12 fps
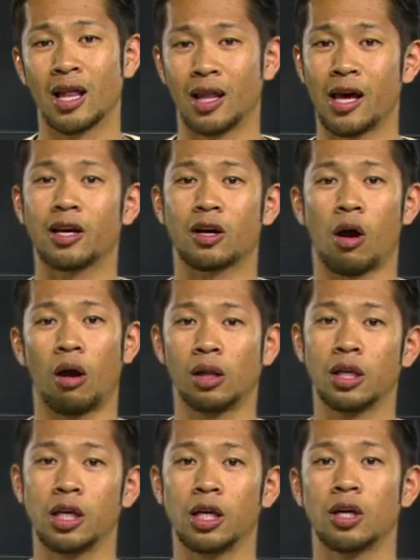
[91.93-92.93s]
like
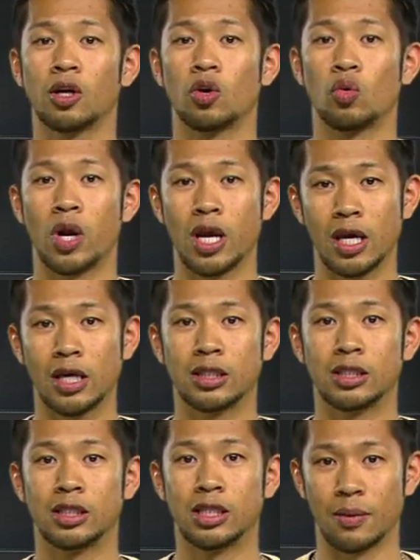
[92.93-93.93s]
Carly Rae
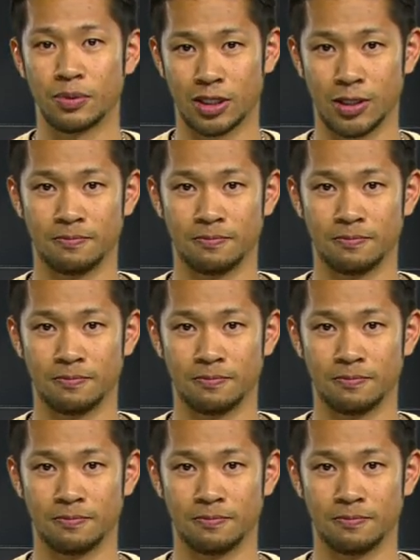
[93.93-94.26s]
Jepsen.